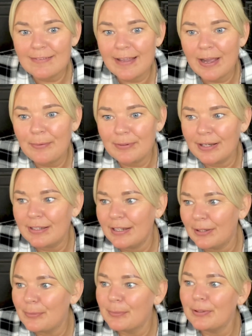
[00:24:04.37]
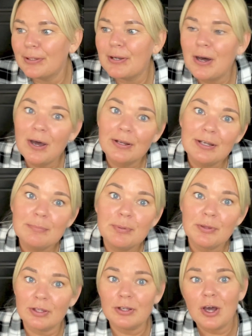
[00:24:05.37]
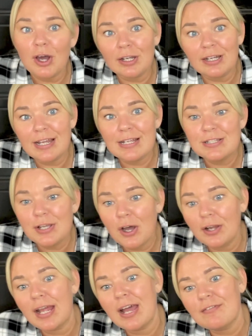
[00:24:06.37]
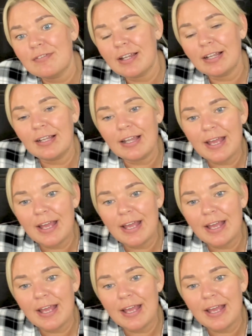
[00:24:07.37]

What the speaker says: out and you can go in the garden and put the garden lights on, have little